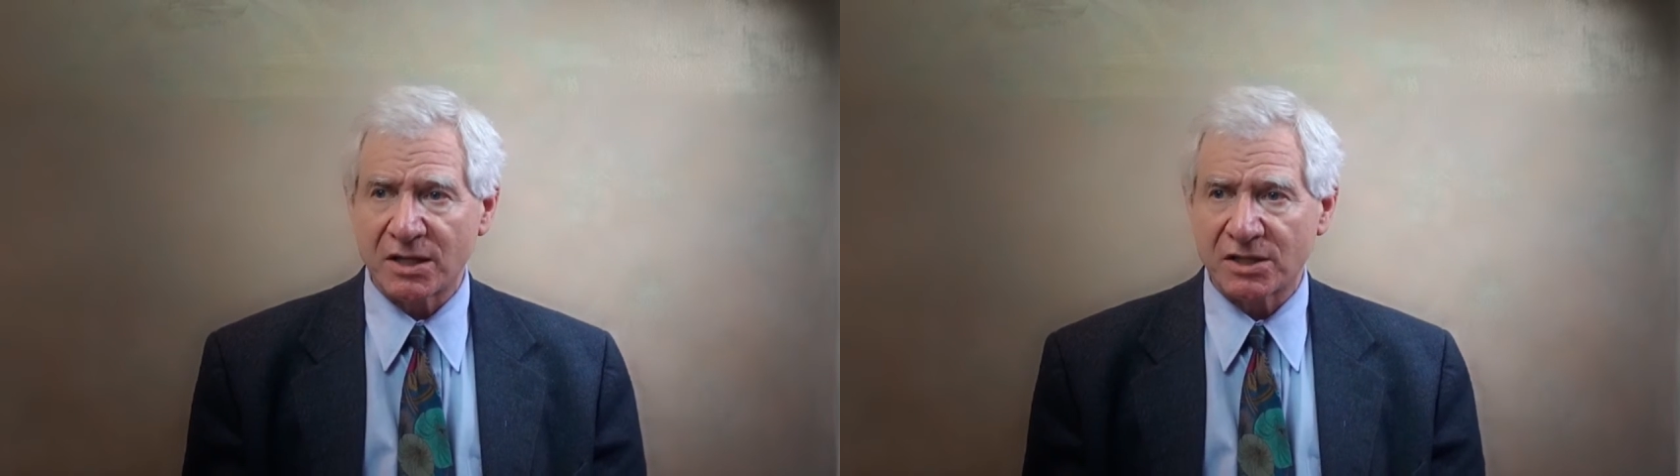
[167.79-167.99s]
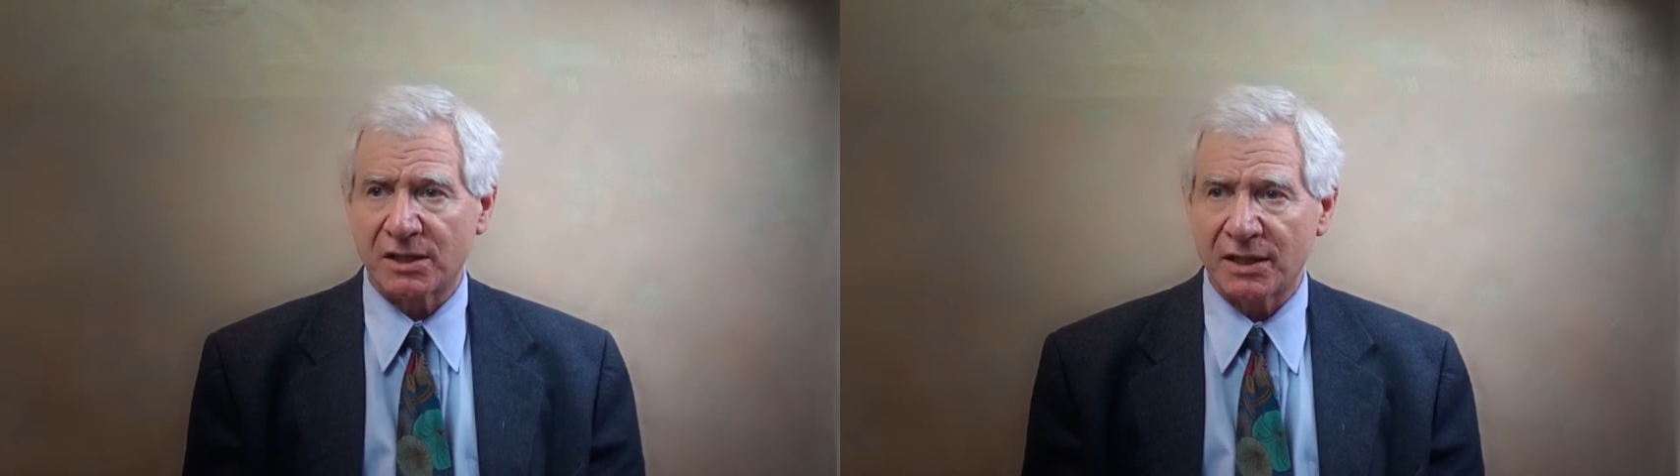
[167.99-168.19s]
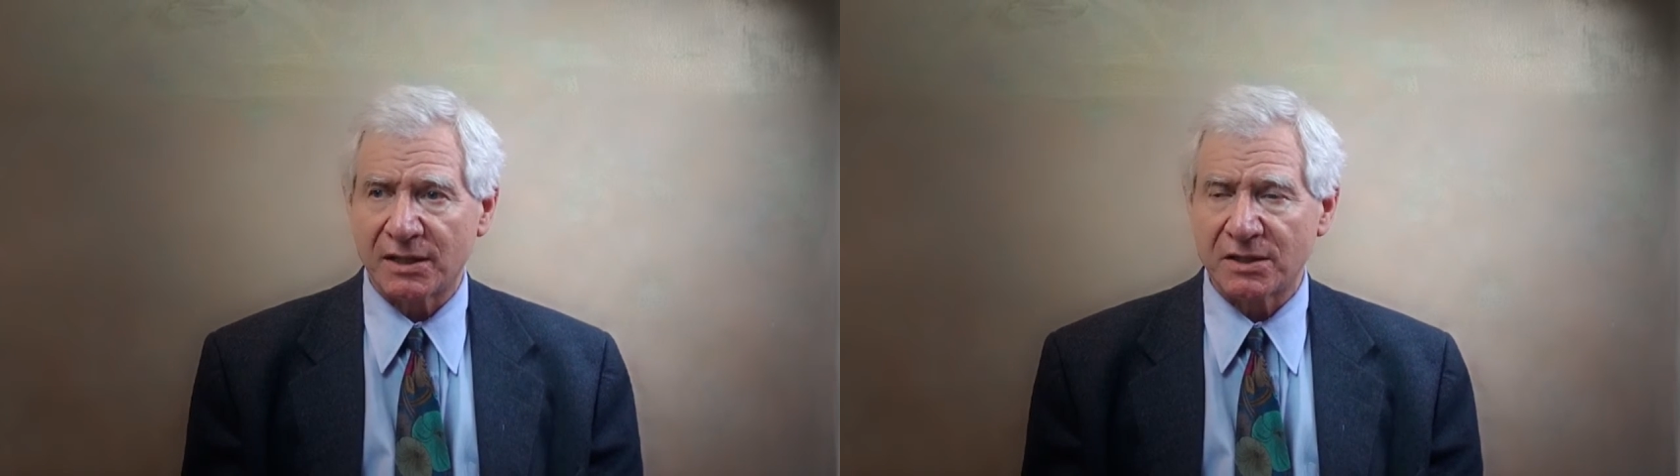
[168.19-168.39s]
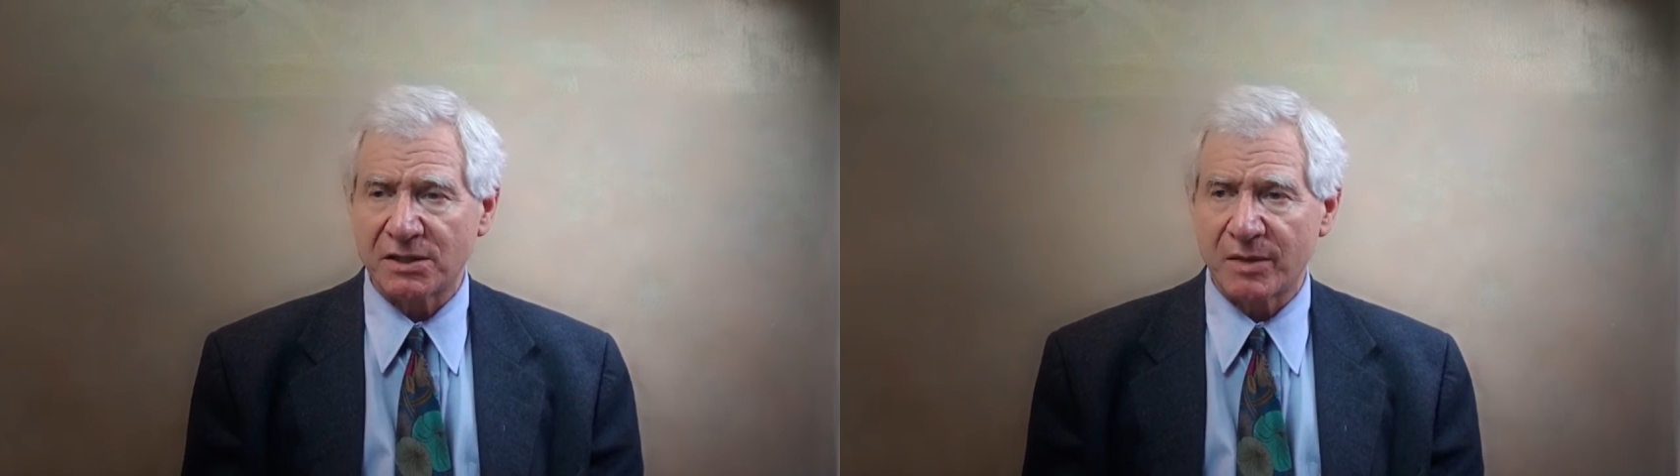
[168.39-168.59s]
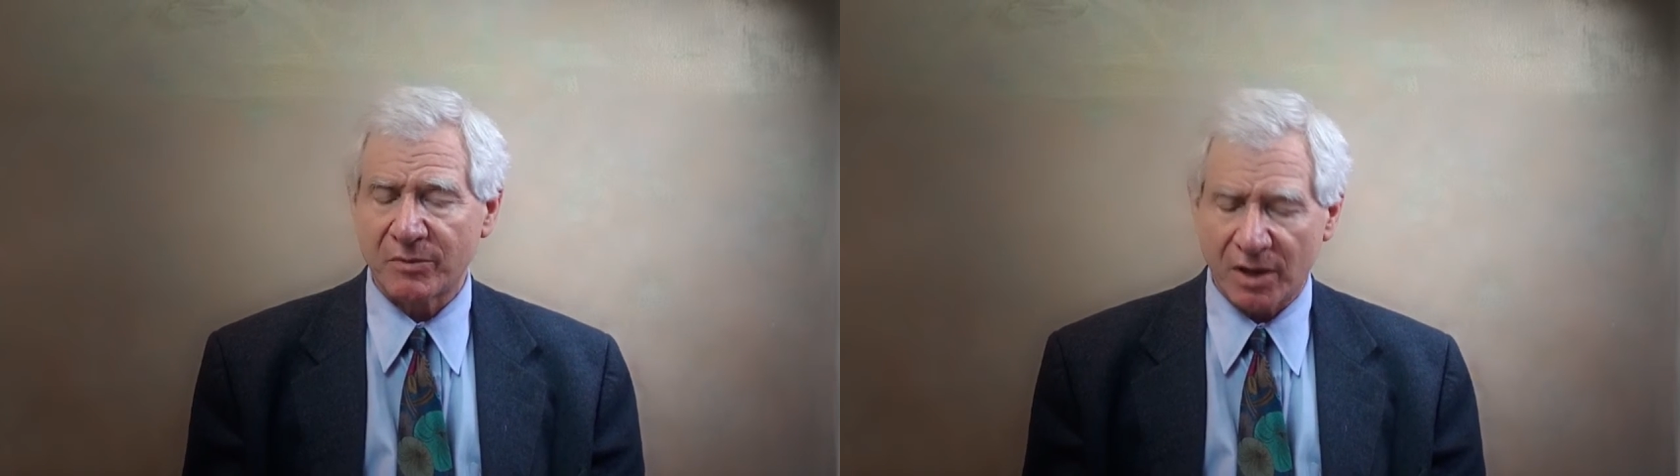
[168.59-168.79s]
and selling at the
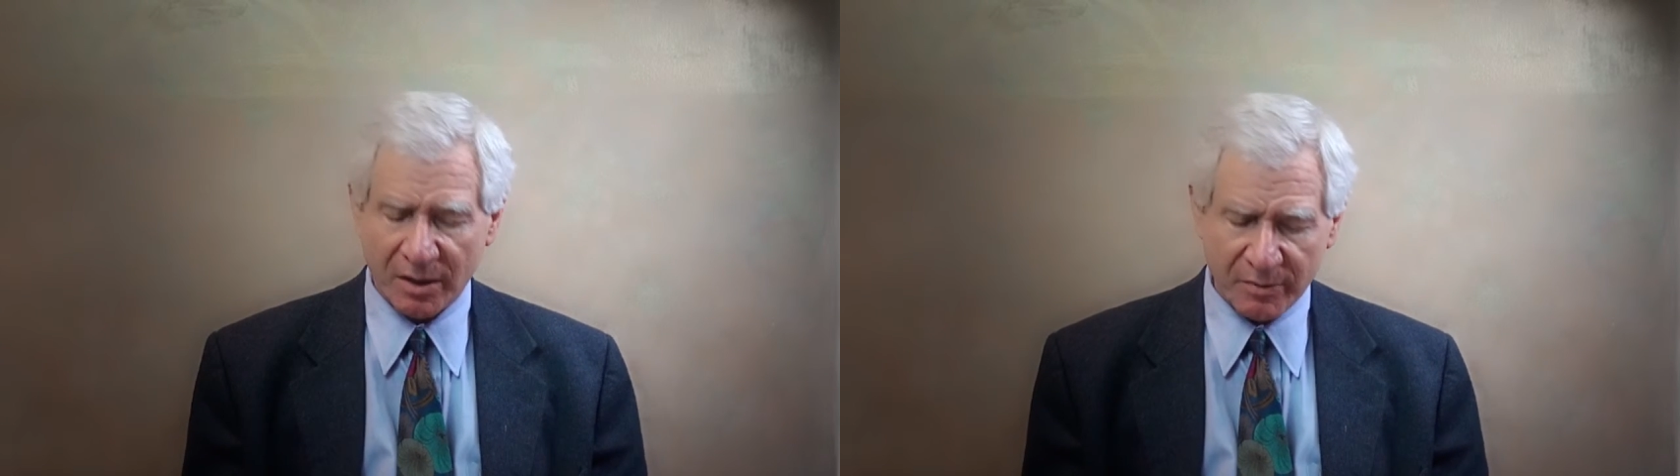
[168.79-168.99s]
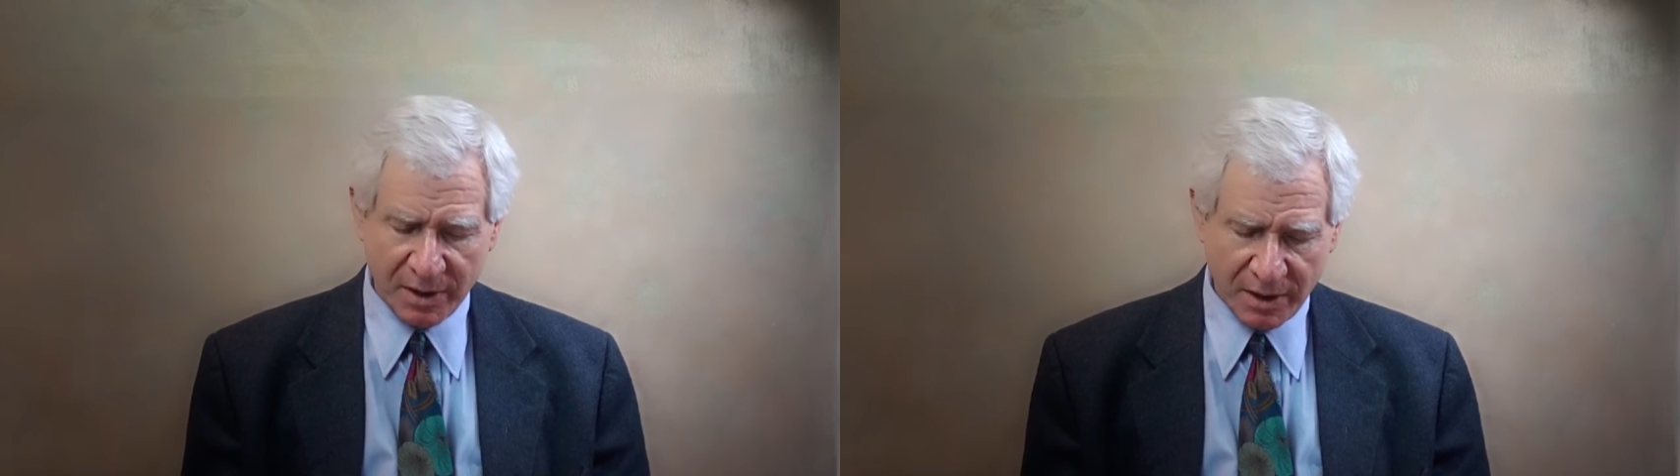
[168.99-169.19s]
same time.